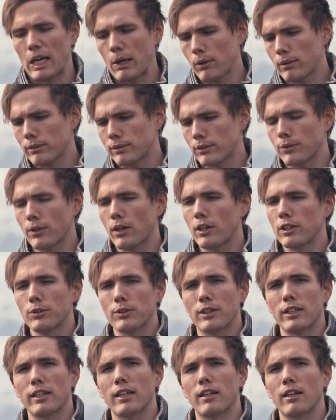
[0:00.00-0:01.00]
However far you
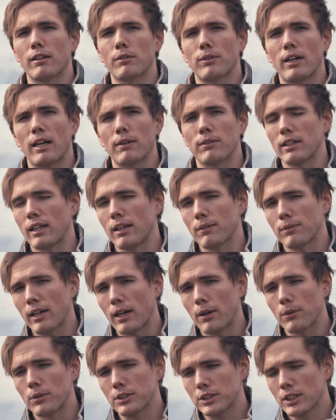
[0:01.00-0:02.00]
can get on five and a half
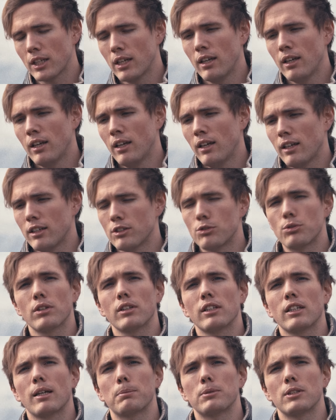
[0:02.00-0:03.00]
hours is
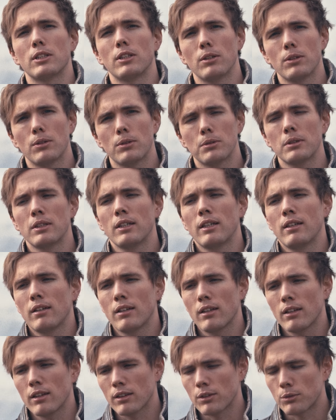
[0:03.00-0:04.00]
really up to you,
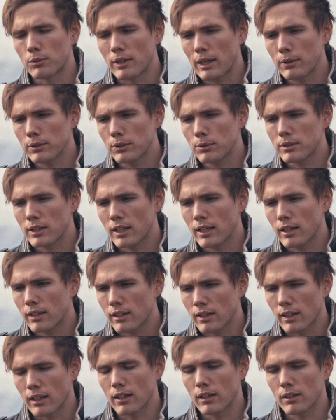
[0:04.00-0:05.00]
the route you
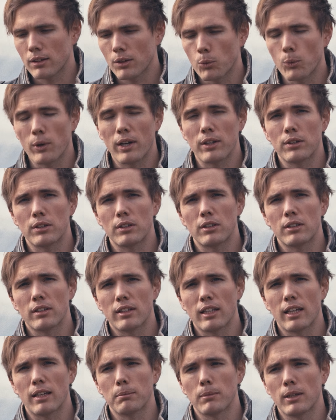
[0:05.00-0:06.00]
take, and the weather
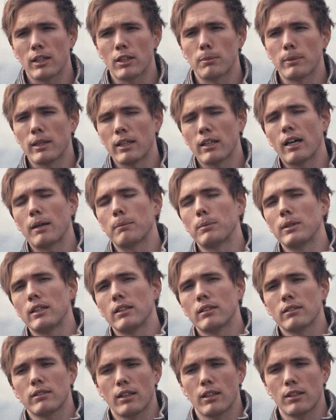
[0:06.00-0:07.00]
that may or may not
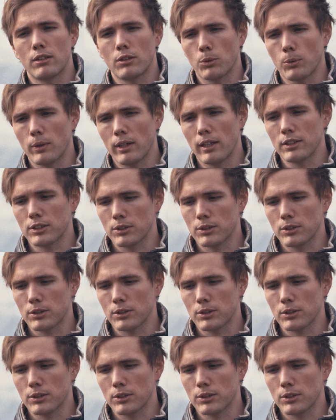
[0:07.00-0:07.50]
be in your way.